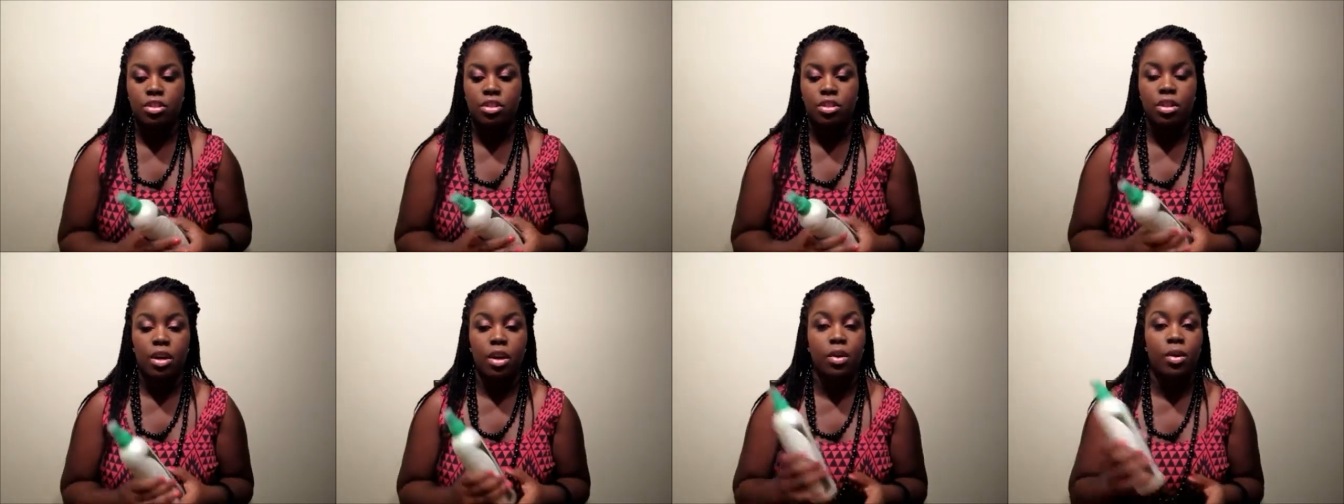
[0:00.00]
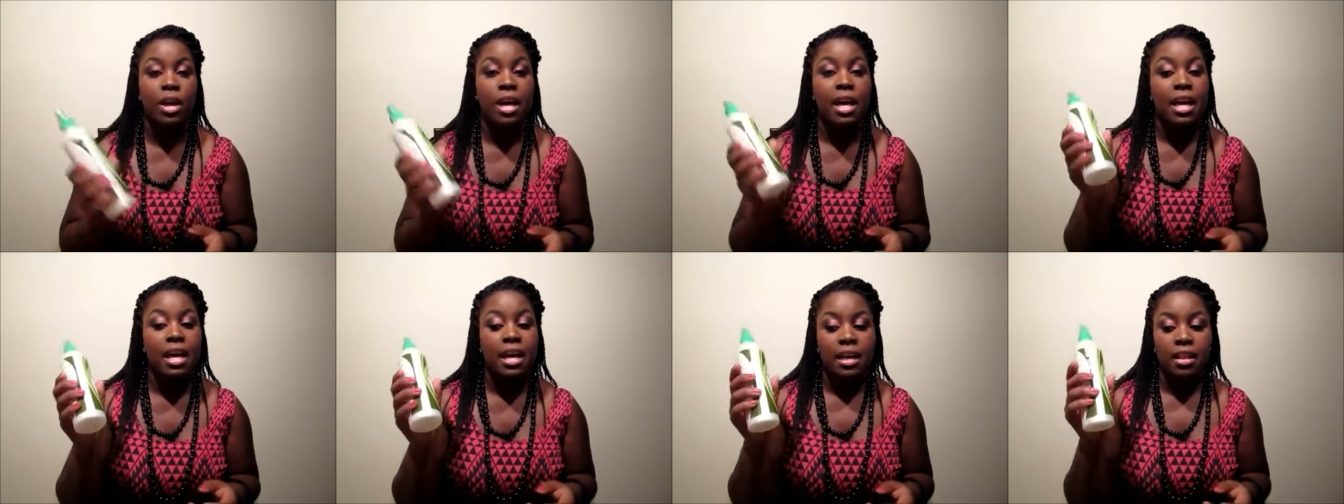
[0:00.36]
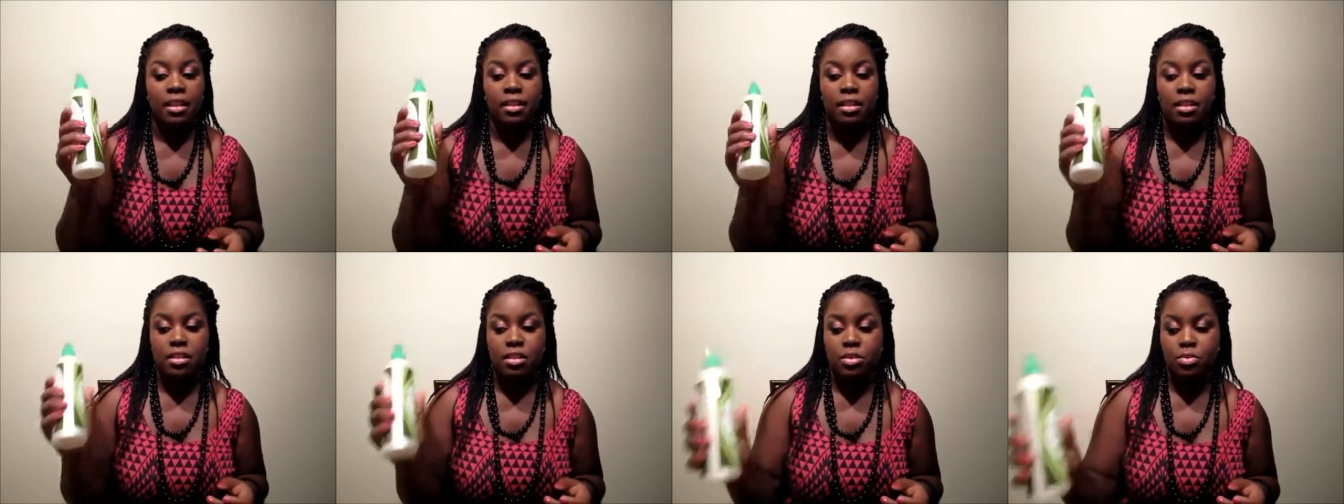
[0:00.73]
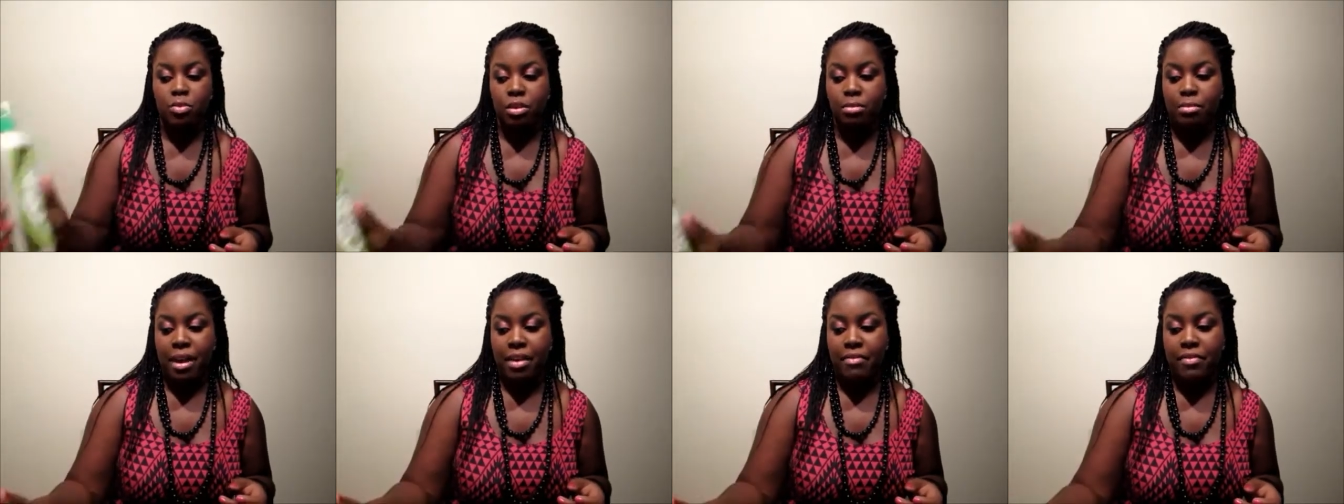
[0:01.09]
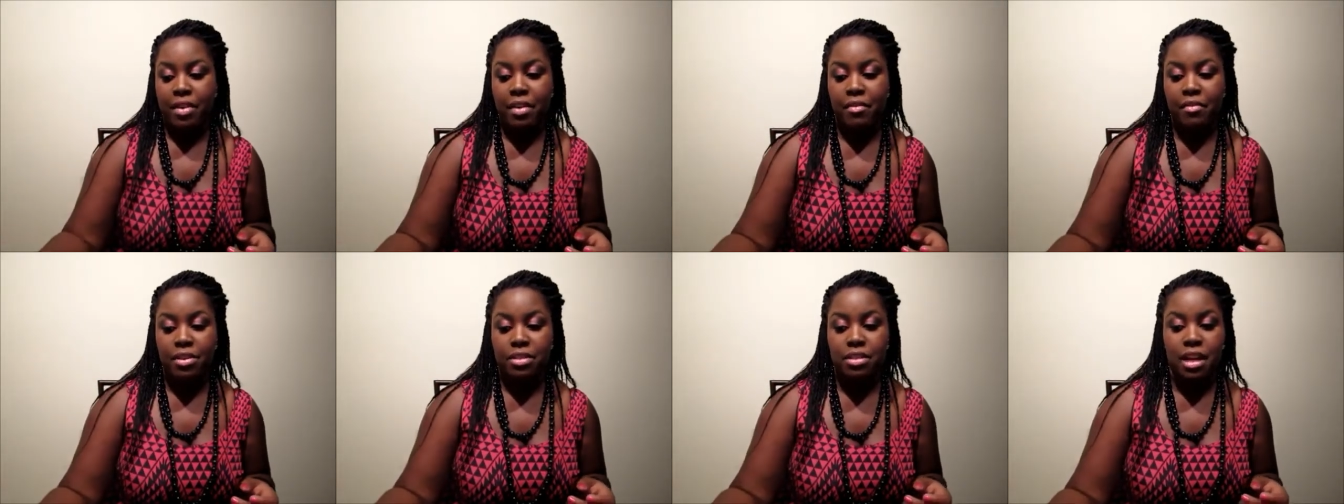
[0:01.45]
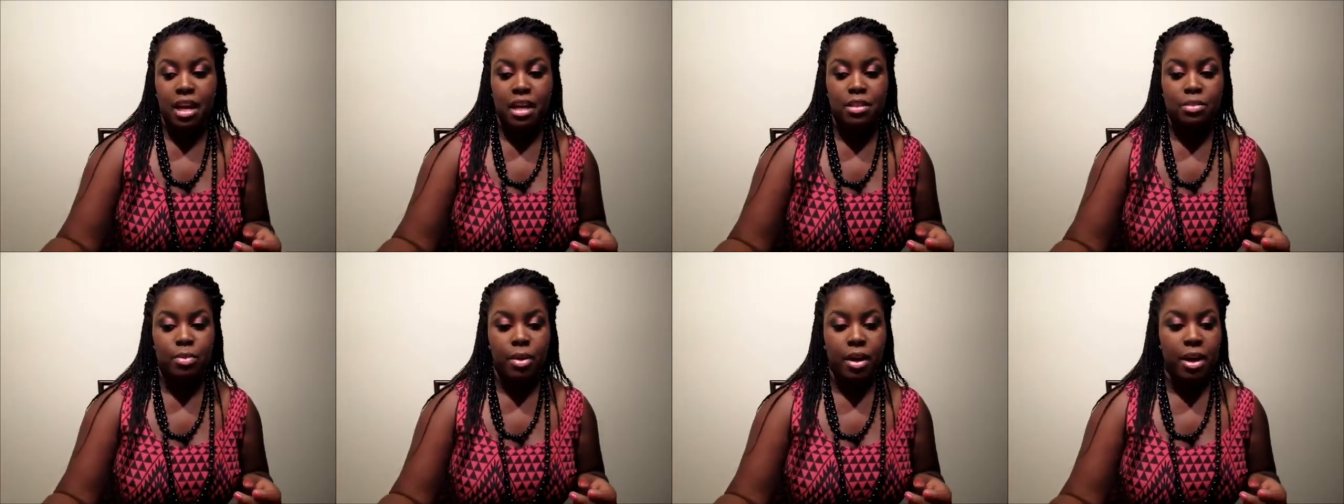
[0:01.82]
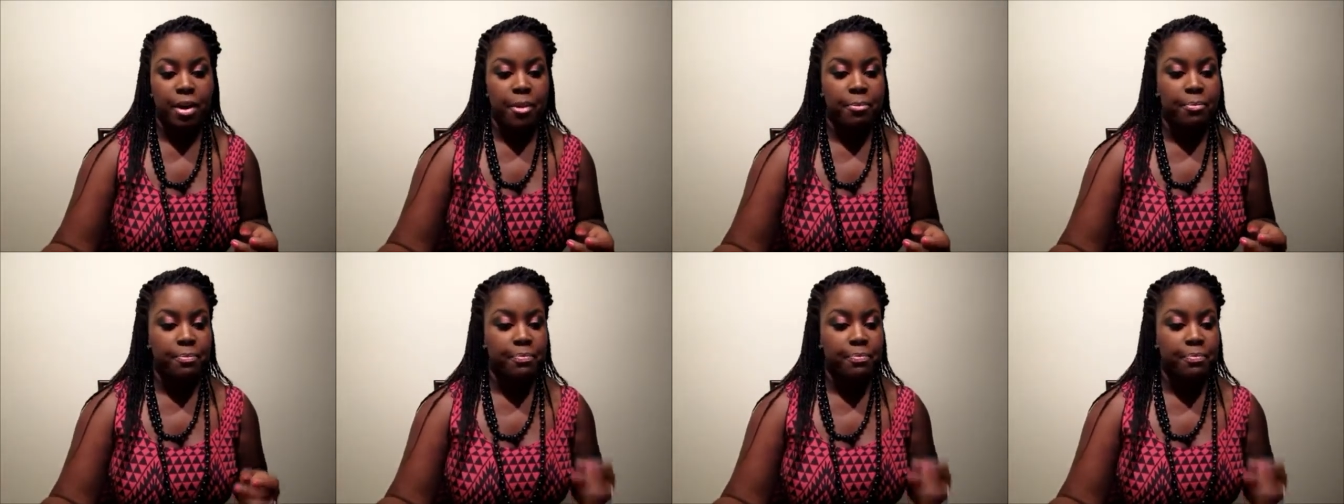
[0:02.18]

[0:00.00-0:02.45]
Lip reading: So this is one of my favorites as well.